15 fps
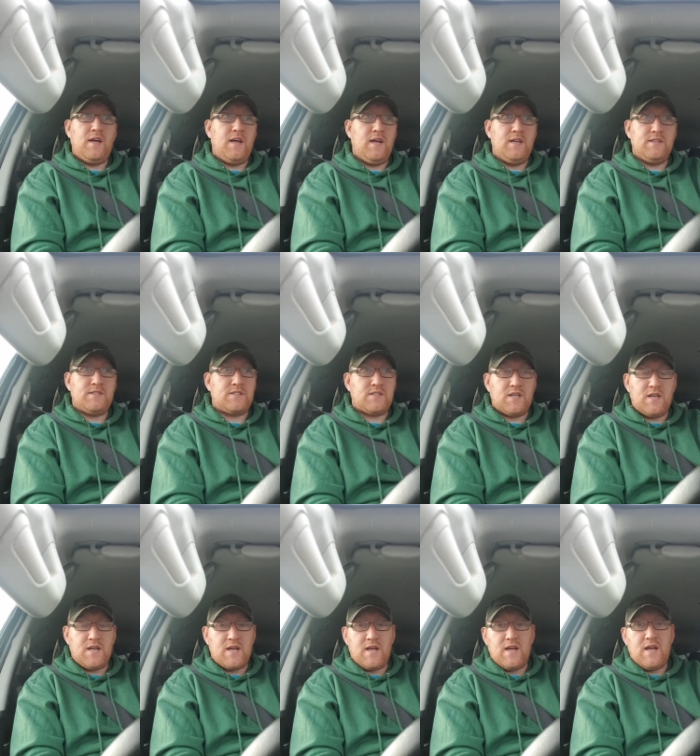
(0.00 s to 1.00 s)

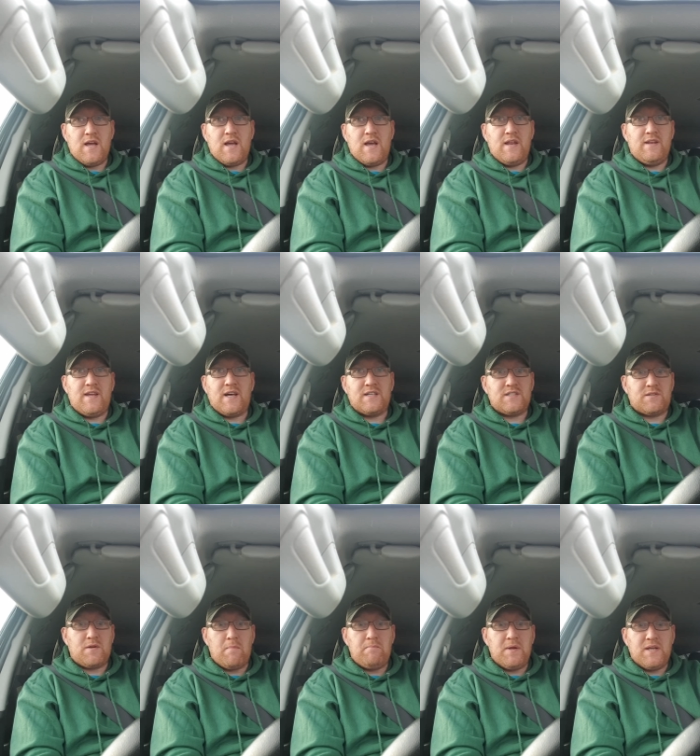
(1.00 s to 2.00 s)
and that's
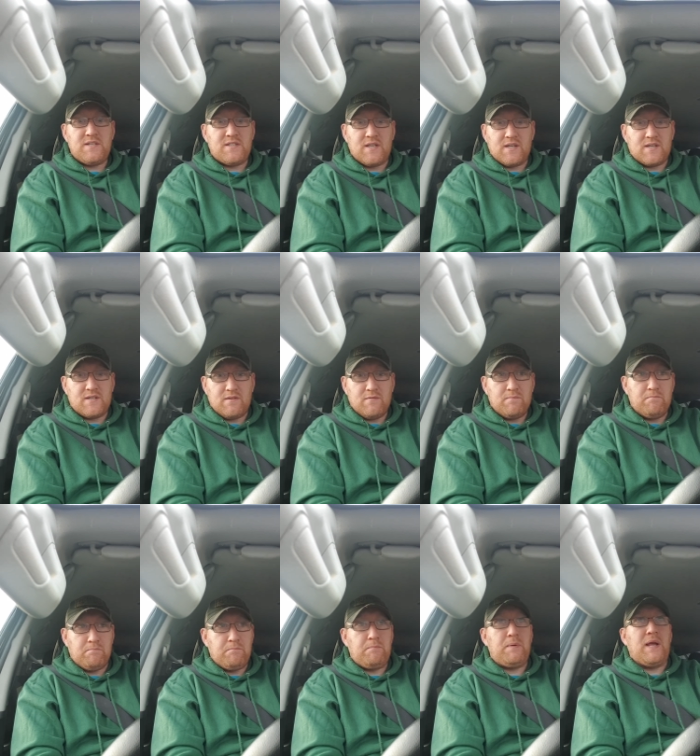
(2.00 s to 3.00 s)
a basic
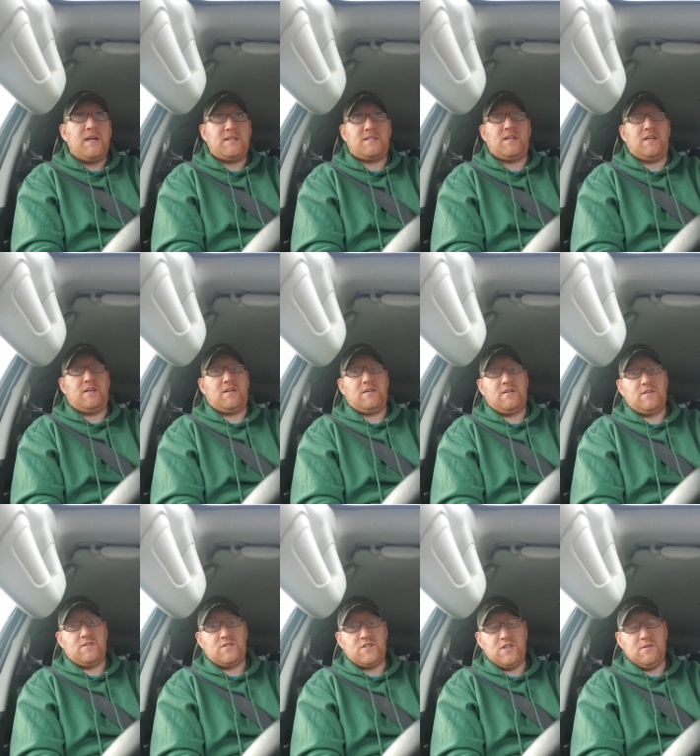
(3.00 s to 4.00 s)

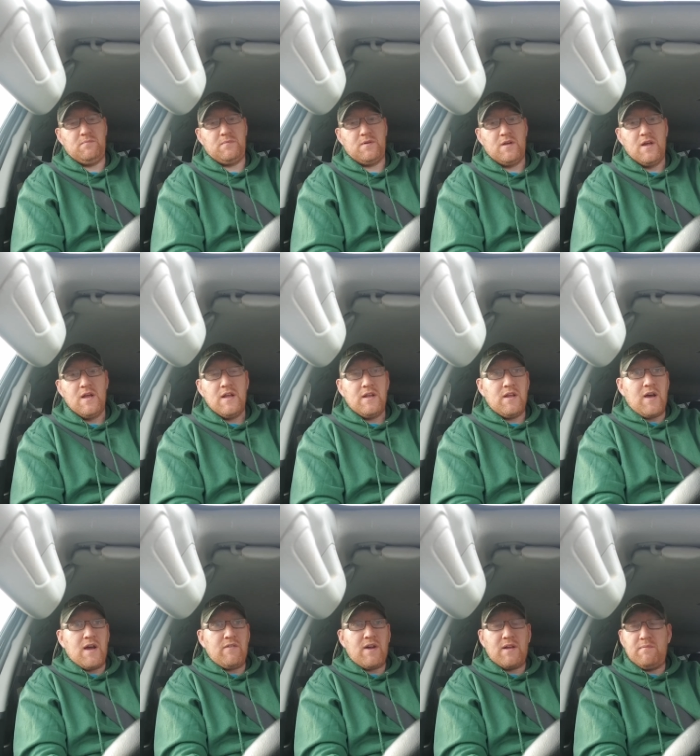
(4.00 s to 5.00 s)
cheap. Now
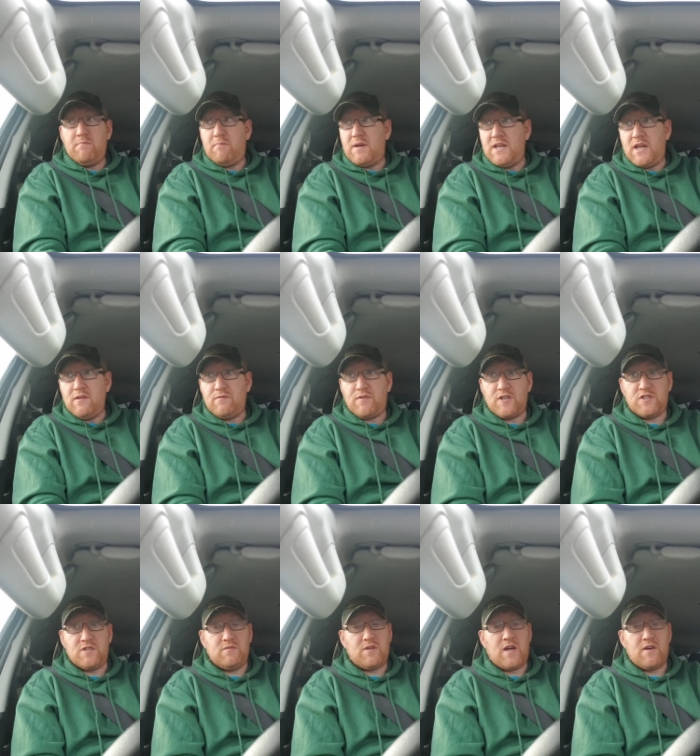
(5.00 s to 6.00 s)
I ran my night
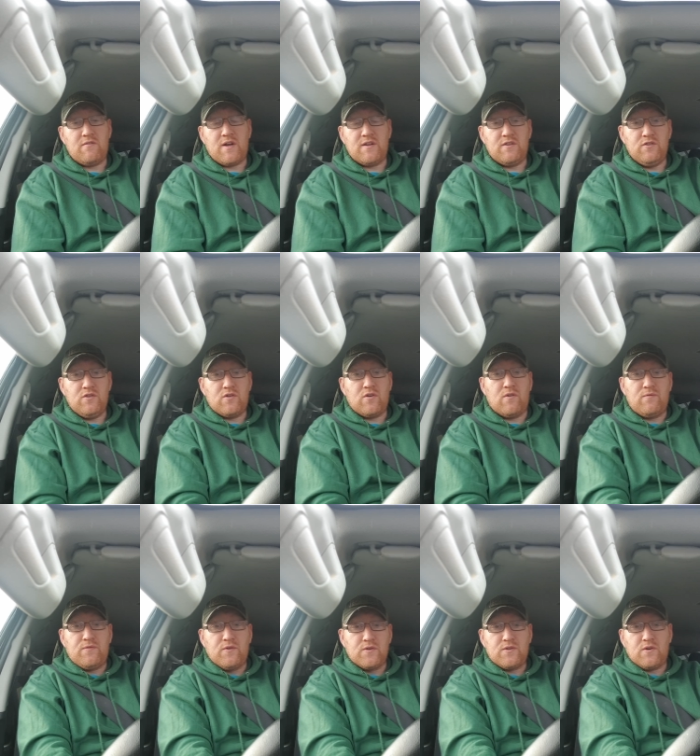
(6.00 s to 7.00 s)
vision, I ran Yukon
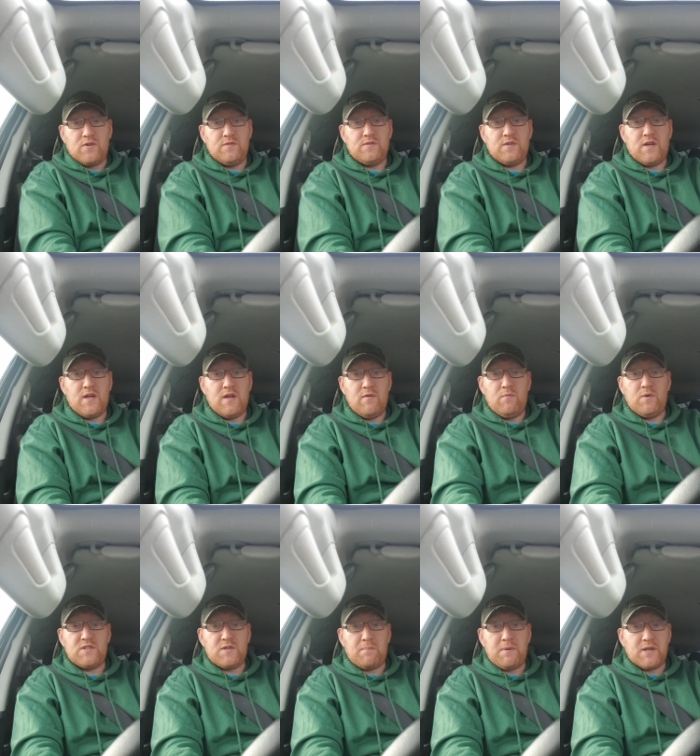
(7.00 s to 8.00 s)
Photon,
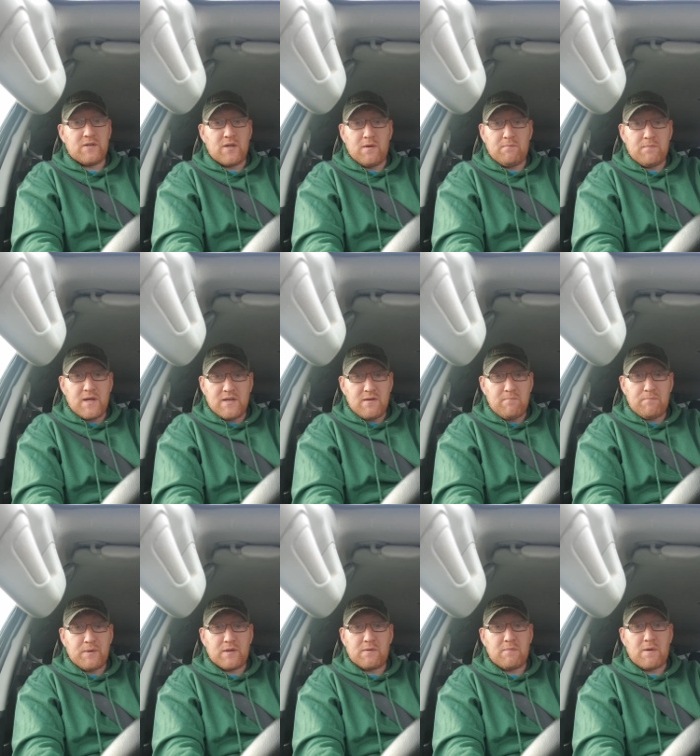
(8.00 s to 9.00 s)
which I picked up. I didn't
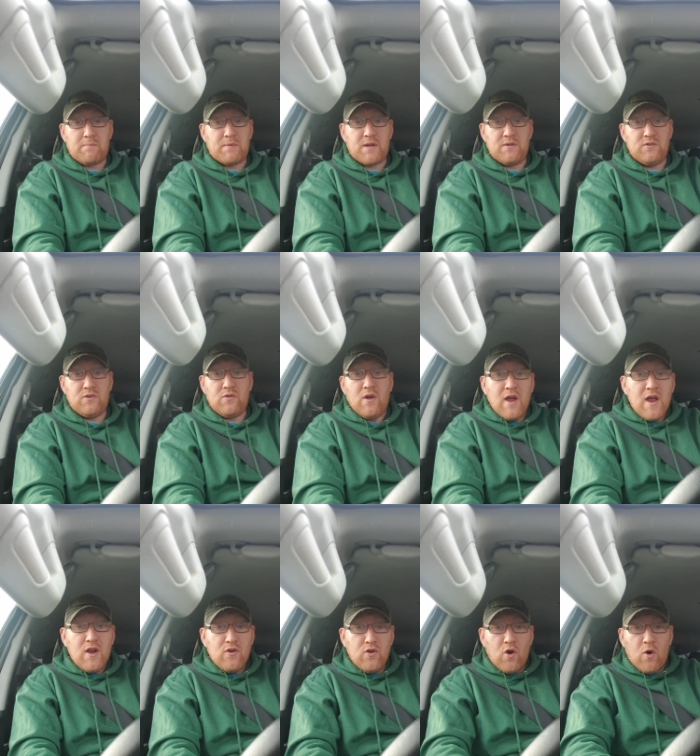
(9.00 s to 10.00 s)
pick them up brand new.
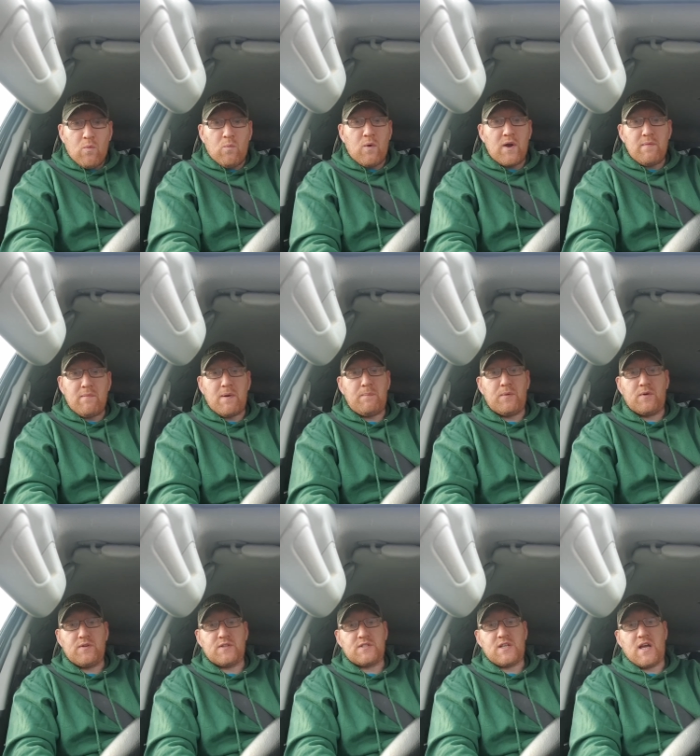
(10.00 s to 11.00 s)
Not one of my
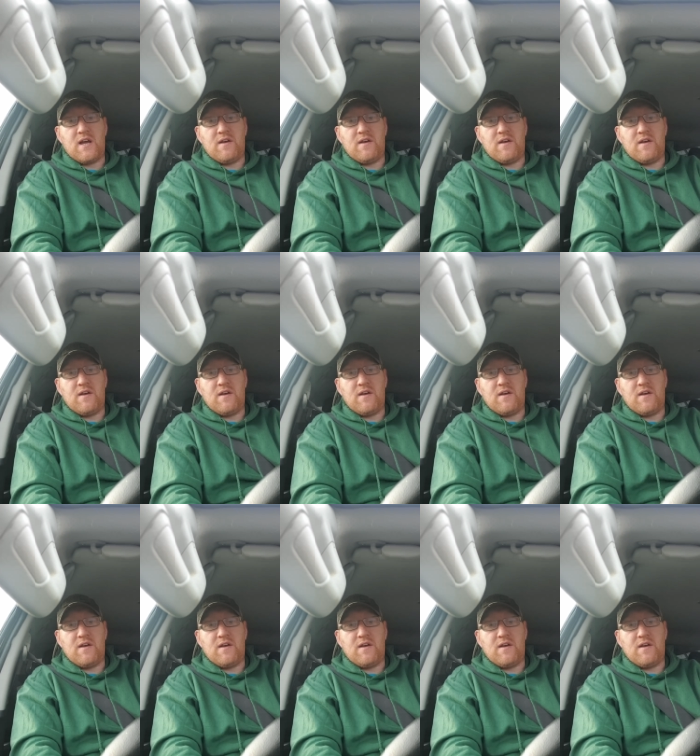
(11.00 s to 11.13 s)
products that